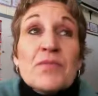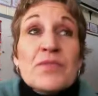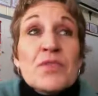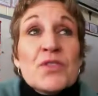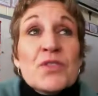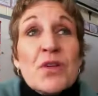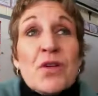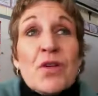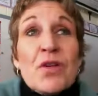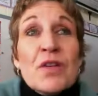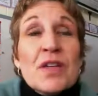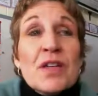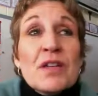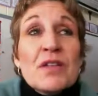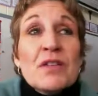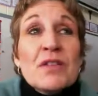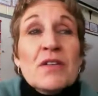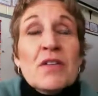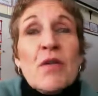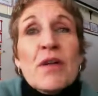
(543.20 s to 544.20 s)
So, you
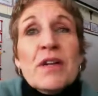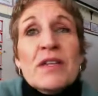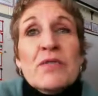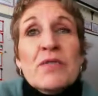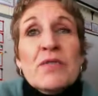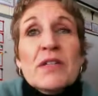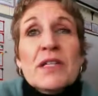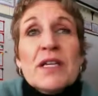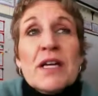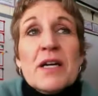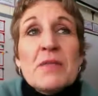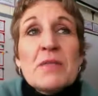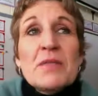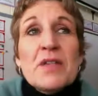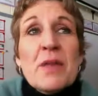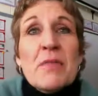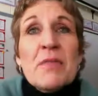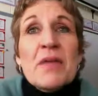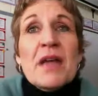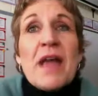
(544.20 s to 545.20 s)
know, no one really
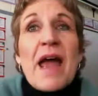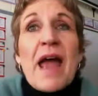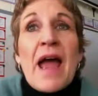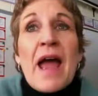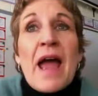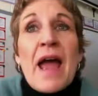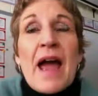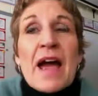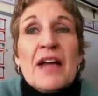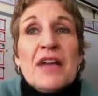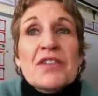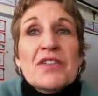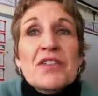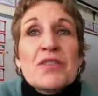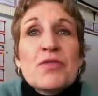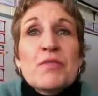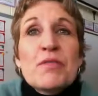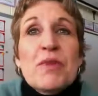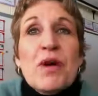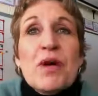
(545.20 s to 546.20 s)
comes up and asks
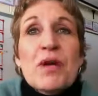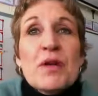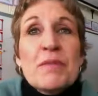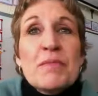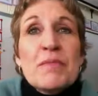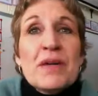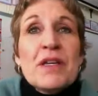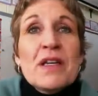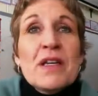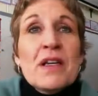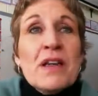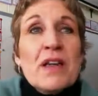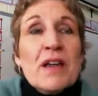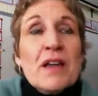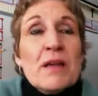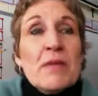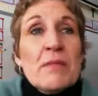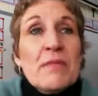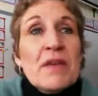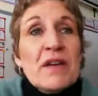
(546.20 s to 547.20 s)
you about it, but
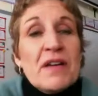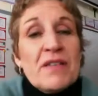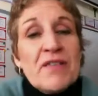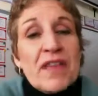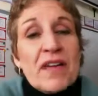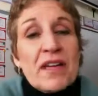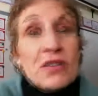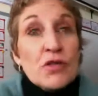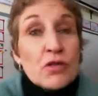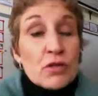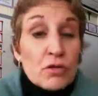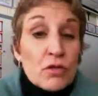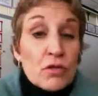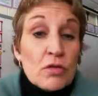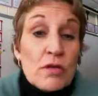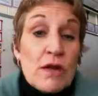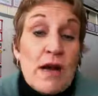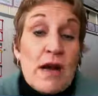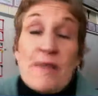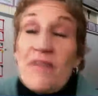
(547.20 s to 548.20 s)
if they
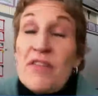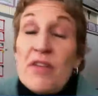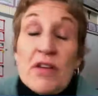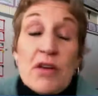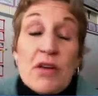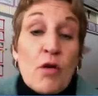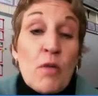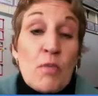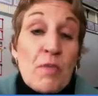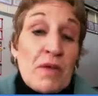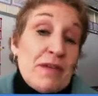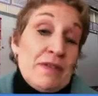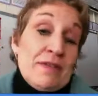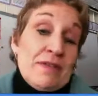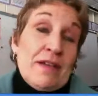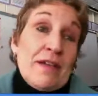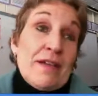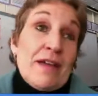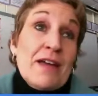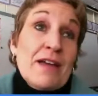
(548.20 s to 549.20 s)
do, I'm very
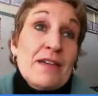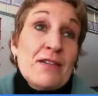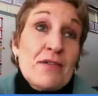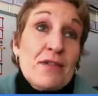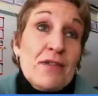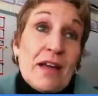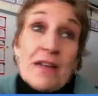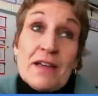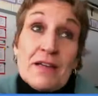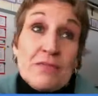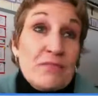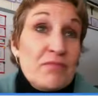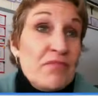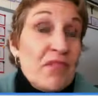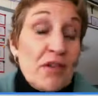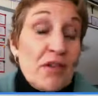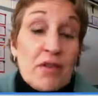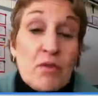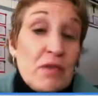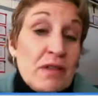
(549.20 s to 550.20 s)
open, and I am
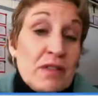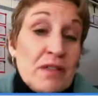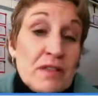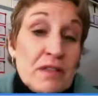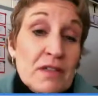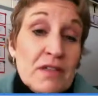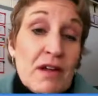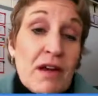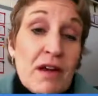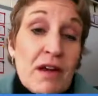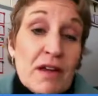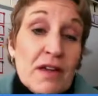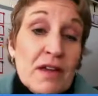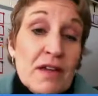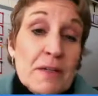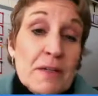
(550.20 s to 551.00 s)
very willing to talk.